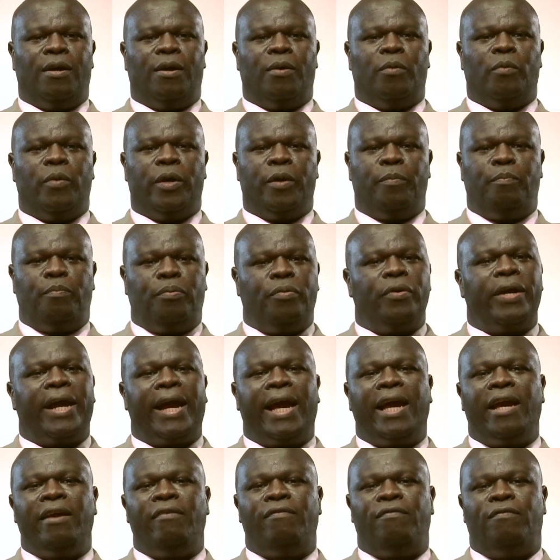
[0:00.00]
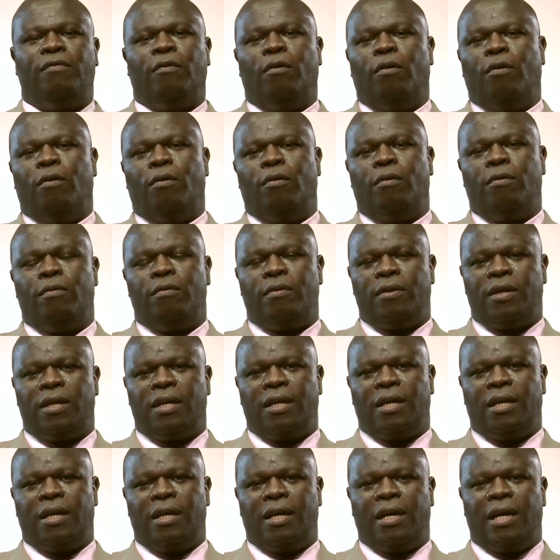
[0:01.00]
We pray for
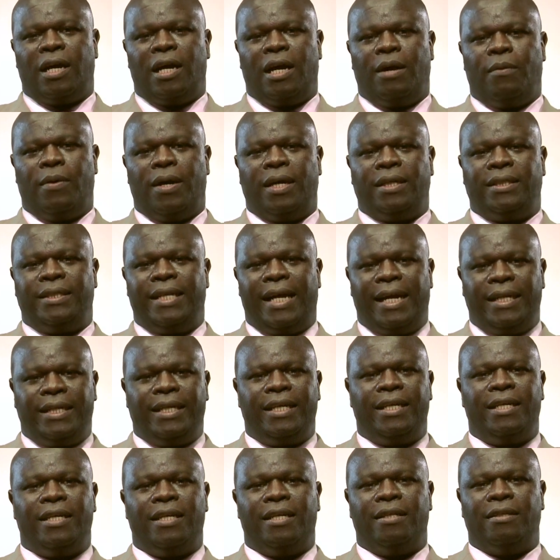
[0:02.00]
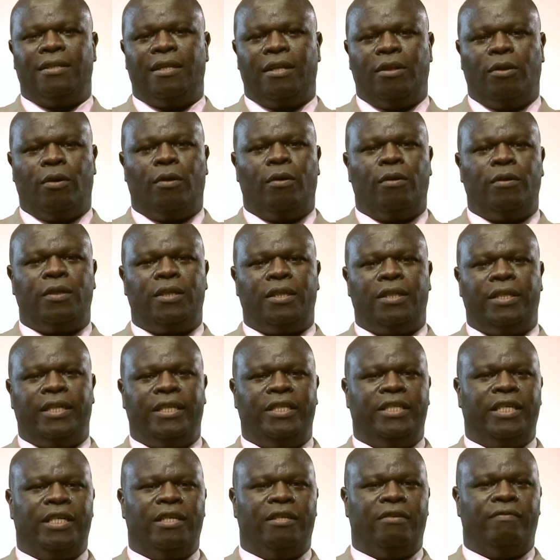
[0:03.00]
our daddy in the Lord, the
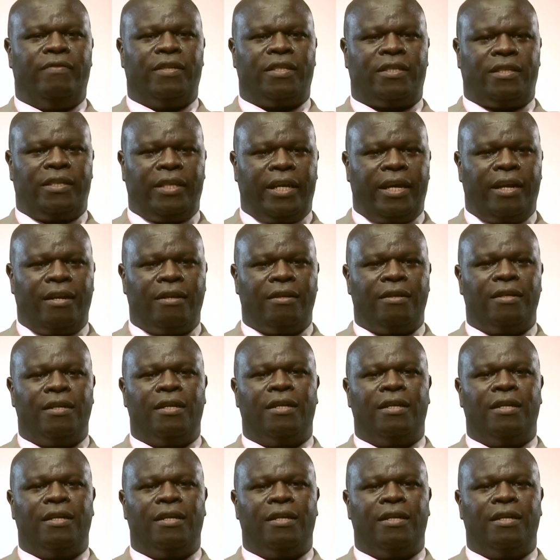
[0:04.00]
General Overseer,